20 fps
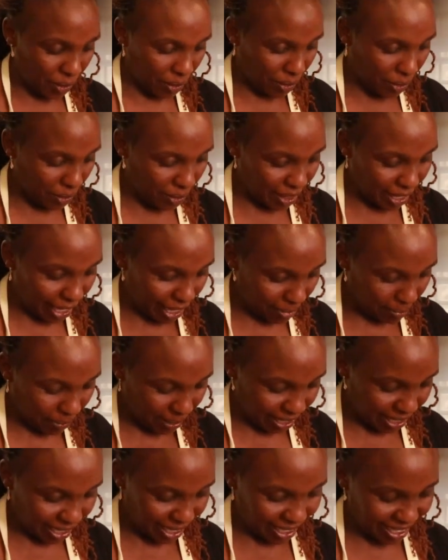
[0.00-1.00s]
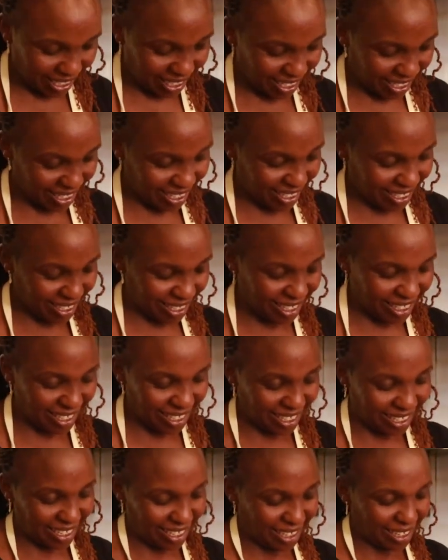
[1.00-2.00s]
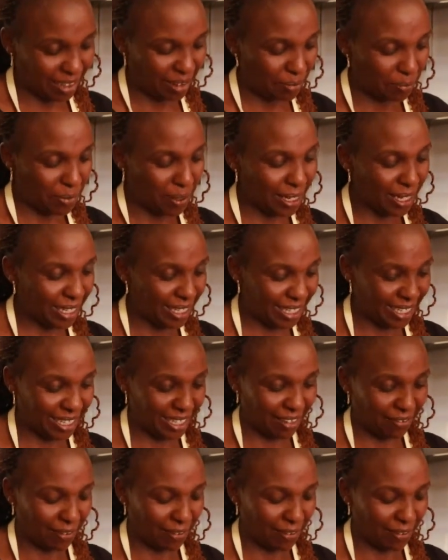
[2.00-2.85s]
the appetite is built